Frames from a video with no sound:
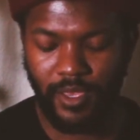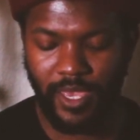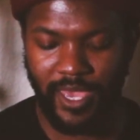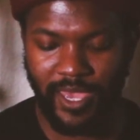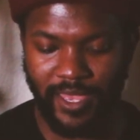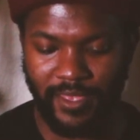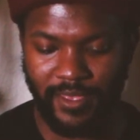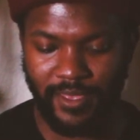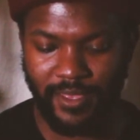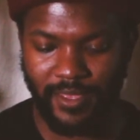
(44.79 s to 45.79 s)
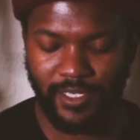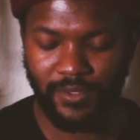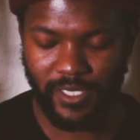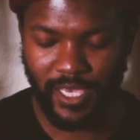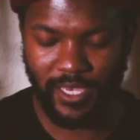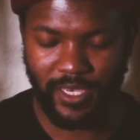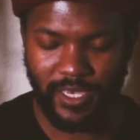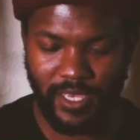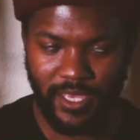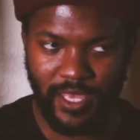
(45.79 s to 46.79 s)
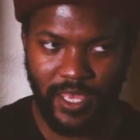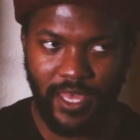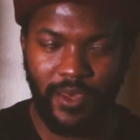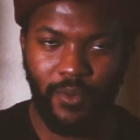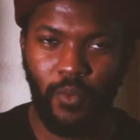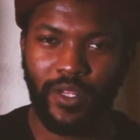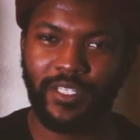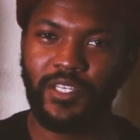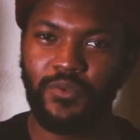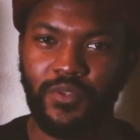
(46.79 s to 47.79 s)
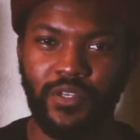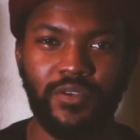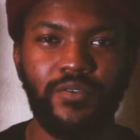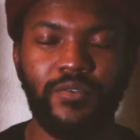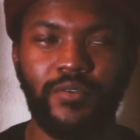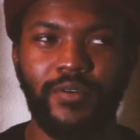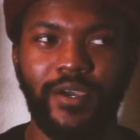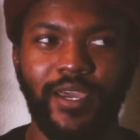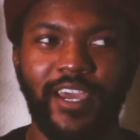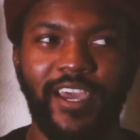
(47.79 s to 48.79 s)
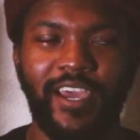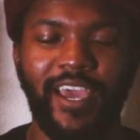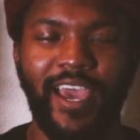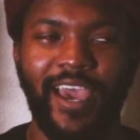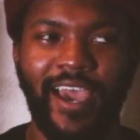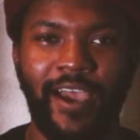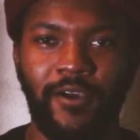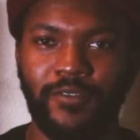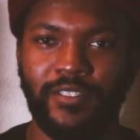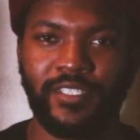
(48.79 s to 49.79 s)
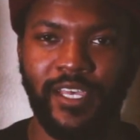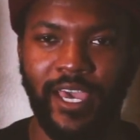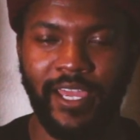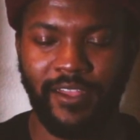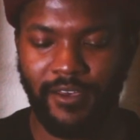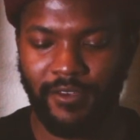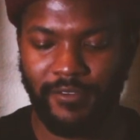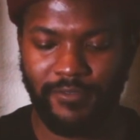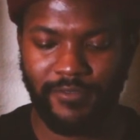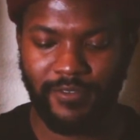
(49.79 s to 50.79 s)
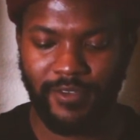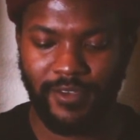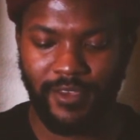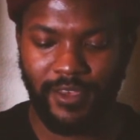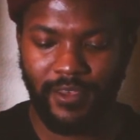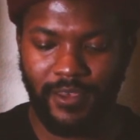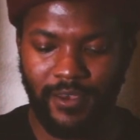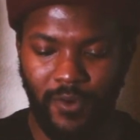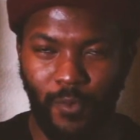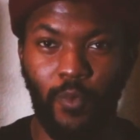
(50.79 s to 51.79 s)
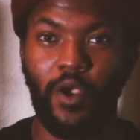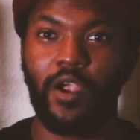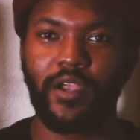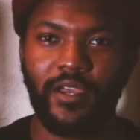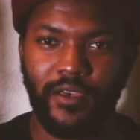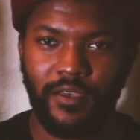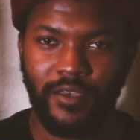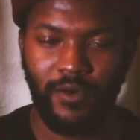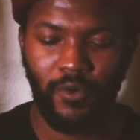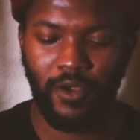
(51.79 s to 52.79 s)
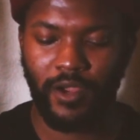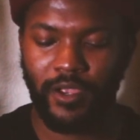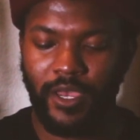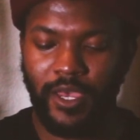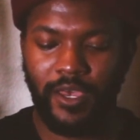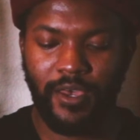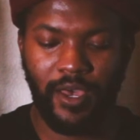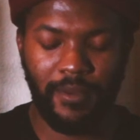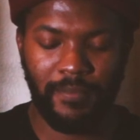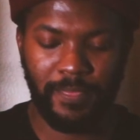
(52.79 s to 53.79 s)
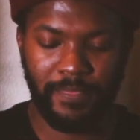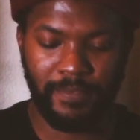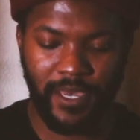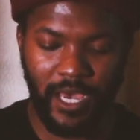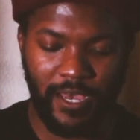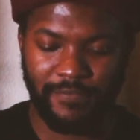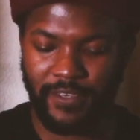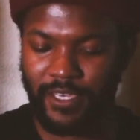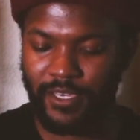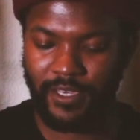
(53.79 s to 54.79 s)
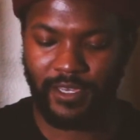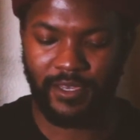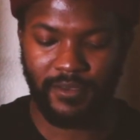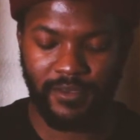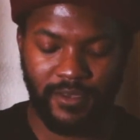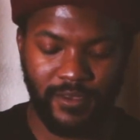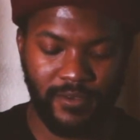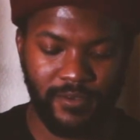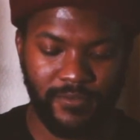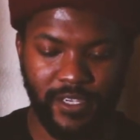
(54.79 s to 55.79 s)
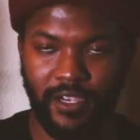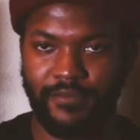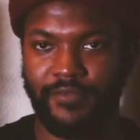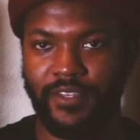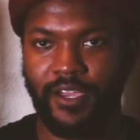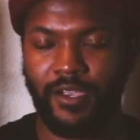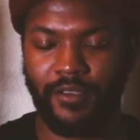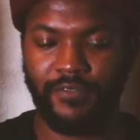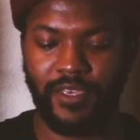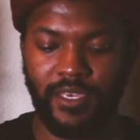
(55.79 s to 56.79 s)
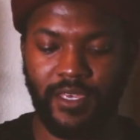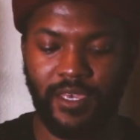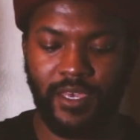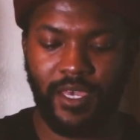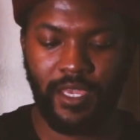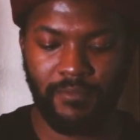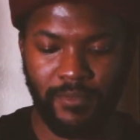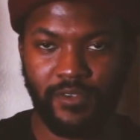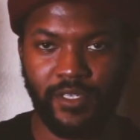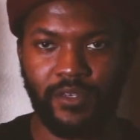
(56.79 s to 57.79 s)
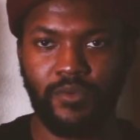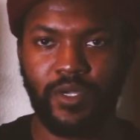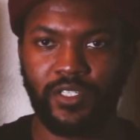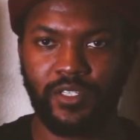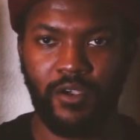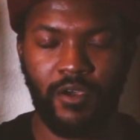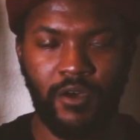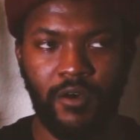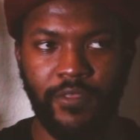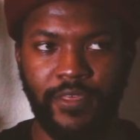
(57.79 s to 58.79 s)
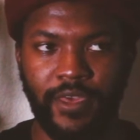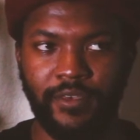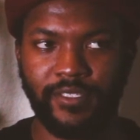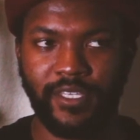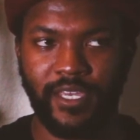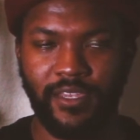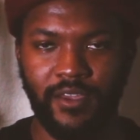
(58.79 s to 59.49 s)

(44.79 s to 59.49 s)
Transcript: And she was like, what do you do outside of work or coffee, photography, videography, and music, which are all things that,